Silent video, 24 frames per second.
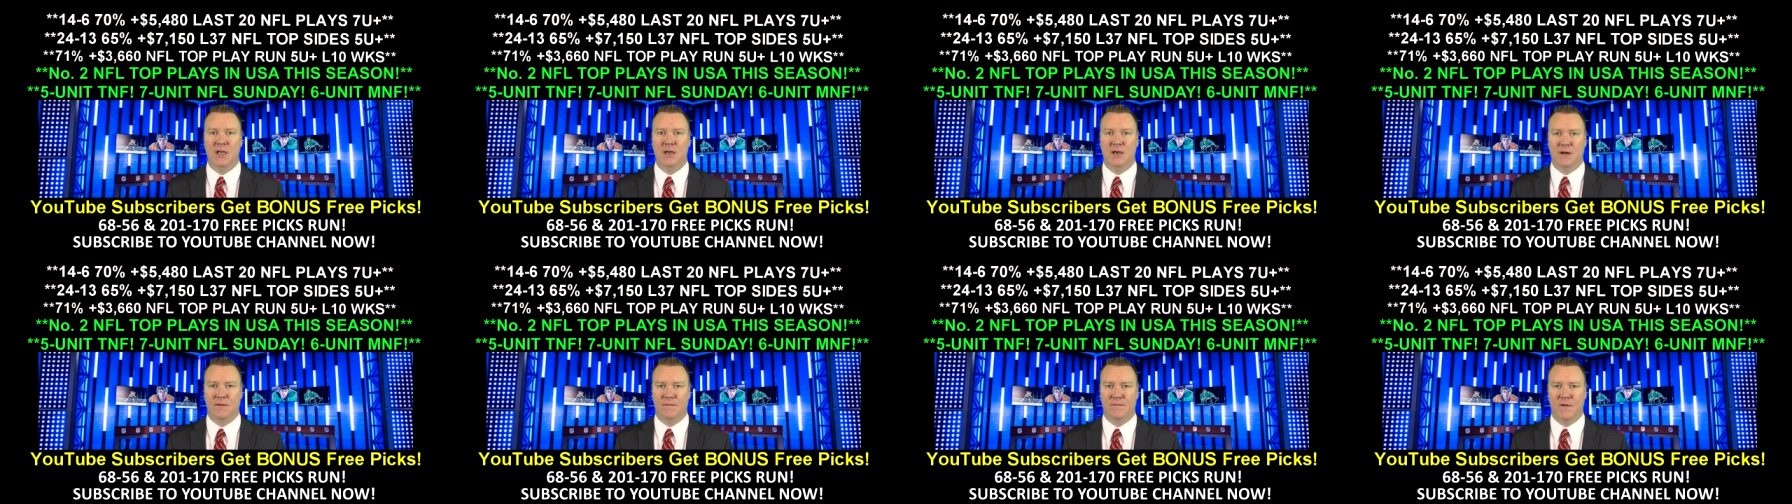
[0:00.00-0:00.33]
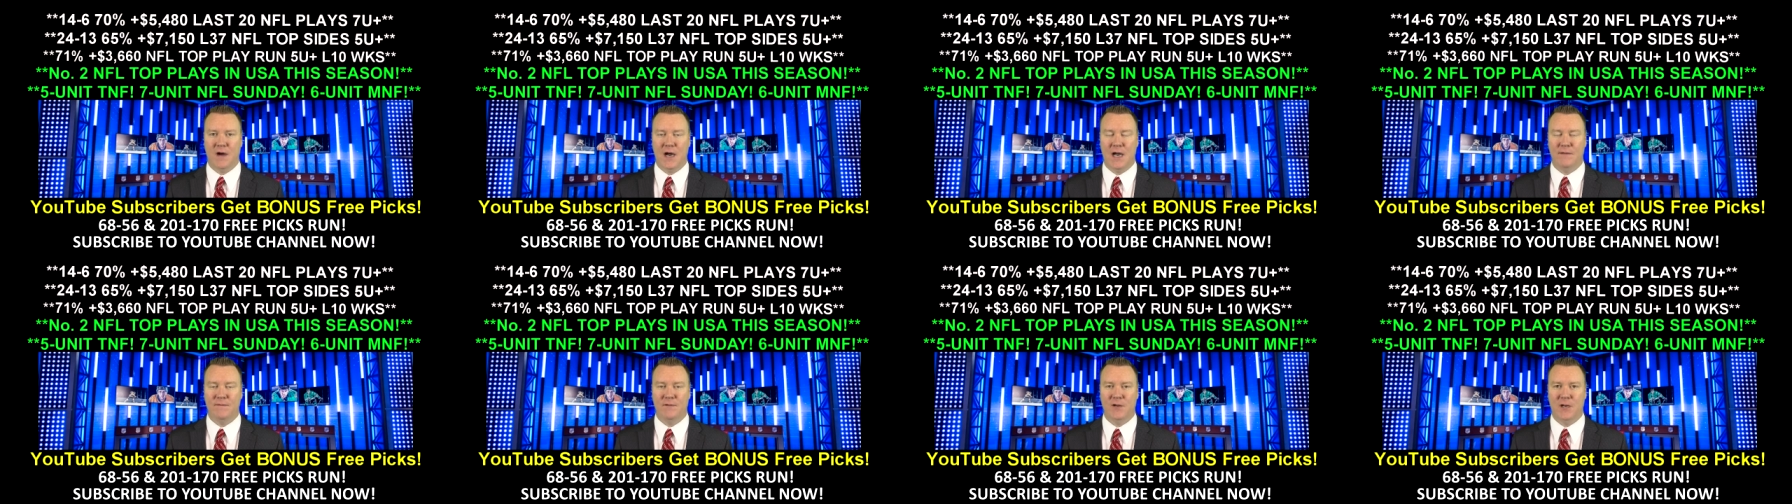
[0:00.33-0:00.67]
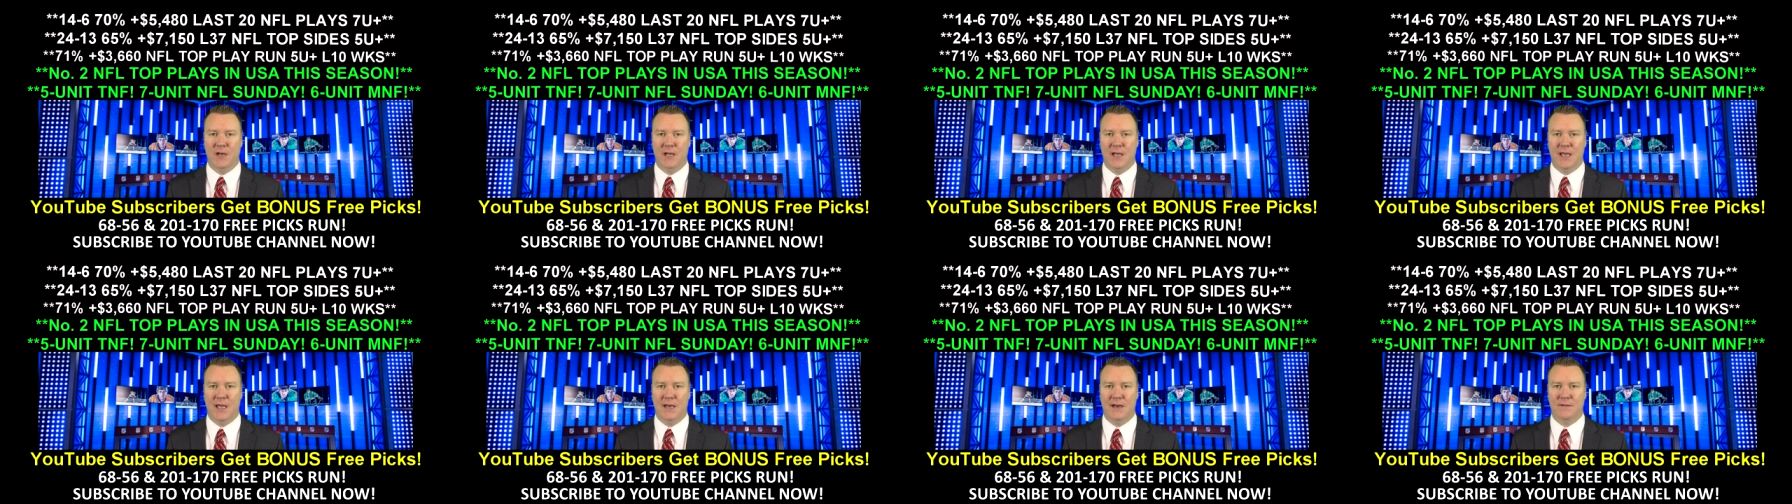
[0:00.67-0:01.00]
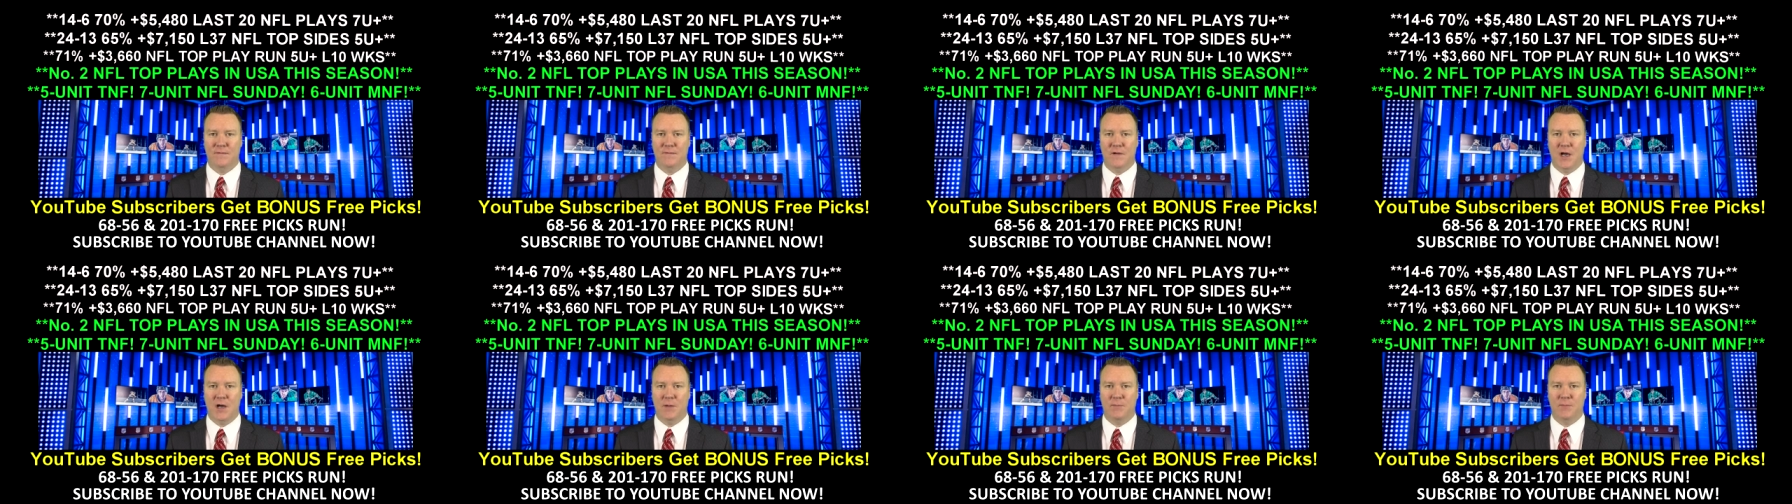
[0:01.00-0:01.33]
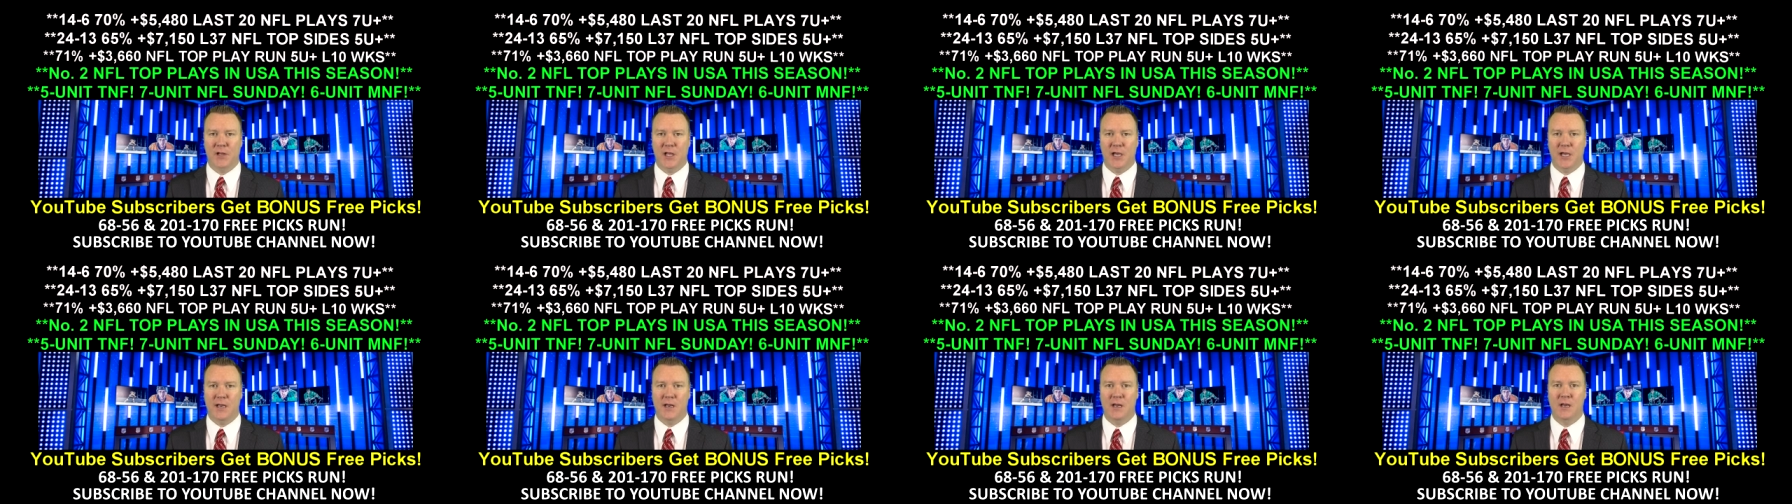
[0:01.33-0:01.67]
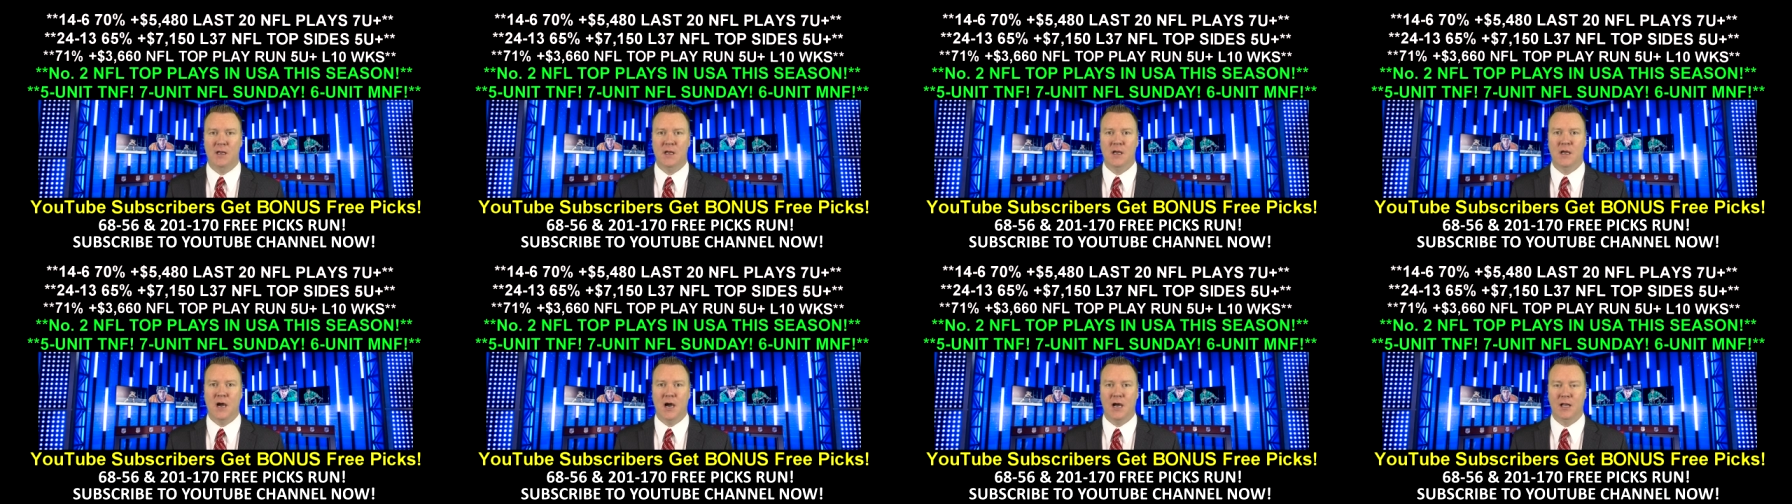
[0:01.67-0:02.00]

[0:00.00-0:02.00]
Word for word: and a five unit N F L play.